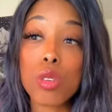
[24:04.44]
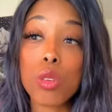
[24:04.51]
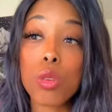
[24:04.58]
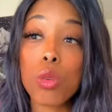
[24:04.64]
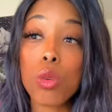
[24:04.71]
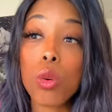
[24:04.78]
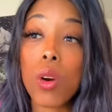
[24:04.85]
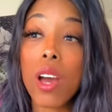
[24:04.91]

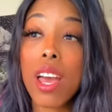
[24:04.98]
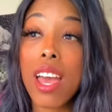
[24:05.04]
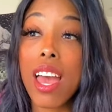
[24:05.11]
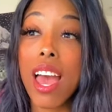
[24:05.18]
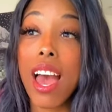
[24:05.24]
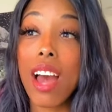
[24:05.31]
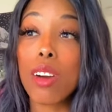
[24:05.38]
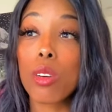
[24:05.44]
to
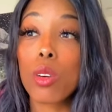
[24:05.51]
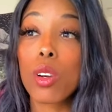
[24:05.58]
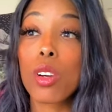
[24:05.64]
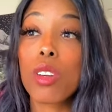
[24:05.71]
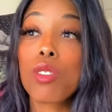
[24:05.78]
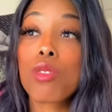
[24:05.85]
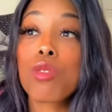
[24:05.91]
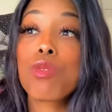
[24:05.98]

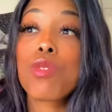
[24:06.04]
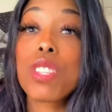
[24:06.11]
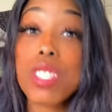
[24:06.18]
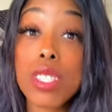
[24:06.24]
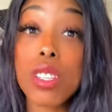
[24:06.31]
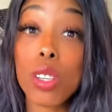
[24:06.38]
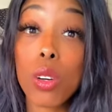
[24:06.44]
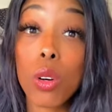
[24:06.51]
our
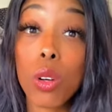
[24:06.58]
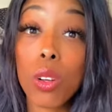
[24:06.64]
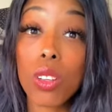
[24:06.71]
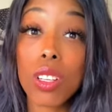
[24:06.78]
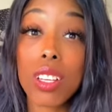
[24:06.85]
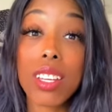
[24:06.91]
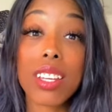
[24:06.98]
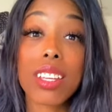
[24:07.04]

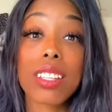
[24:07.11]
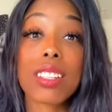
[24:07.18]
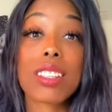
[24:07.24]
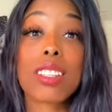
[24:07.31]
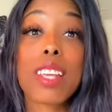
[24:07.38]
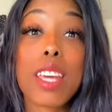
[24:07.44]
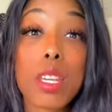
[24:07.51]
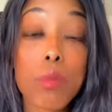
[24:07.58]
physical
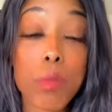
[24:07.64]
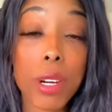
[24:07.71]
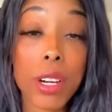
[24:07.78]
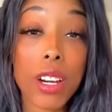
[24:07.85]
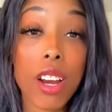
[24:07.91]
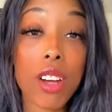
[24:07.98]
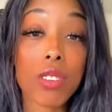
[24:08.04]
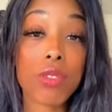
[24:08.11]

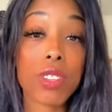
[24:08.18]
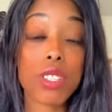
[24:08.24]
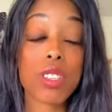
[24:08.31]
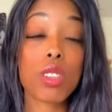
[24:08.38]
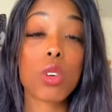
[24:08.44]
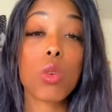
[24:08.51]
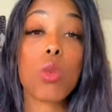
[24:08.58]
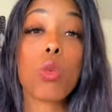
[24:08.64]
labor, our
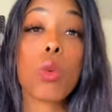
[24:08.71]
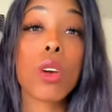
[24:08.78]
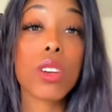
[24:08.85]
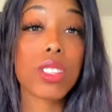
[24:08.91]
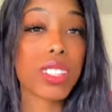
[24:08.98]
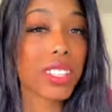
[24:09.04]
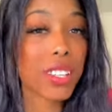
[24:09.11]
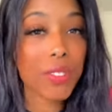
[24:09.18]
physical
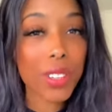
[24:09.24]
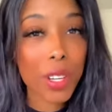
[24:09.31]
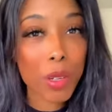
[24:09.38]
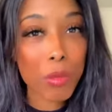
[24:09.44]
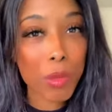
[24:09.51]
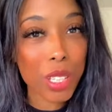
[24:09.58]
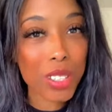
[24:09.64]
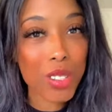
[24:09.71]
worth, and even
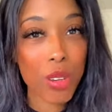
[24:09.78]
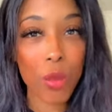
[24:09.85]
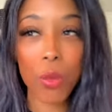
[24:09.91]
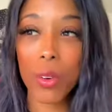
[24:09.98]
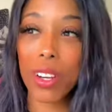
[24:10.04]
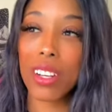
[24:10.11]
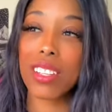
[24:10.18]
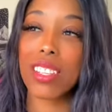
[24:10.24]
our mental
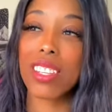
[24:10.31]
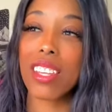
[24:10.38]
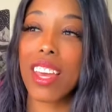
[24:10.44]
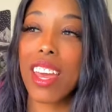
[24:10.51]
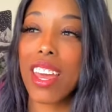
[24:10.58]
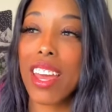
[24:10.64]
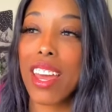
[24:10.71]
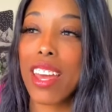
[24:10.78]
worth
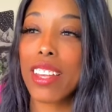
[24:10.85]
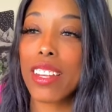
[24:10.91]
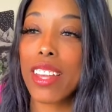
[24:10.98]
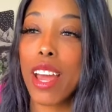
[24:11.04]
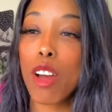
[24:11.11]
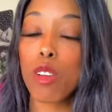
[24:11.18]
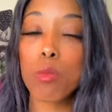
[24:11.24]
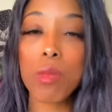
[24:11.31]

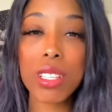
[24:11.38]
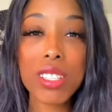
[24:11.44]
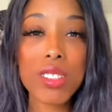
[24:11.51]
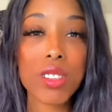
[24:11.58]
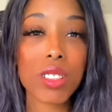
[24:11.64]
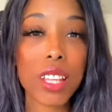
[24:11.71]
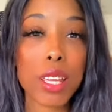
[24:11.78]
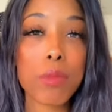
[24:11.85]
and our
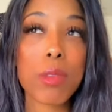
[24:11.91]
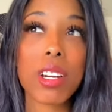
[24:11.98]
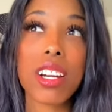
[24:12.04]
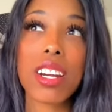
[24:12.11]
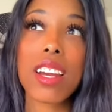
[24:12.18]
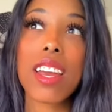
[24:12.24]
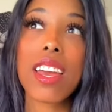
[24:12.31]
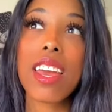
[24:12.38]
mental
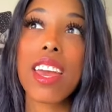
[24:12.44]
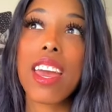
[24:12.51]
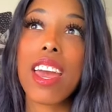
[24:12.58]
labor.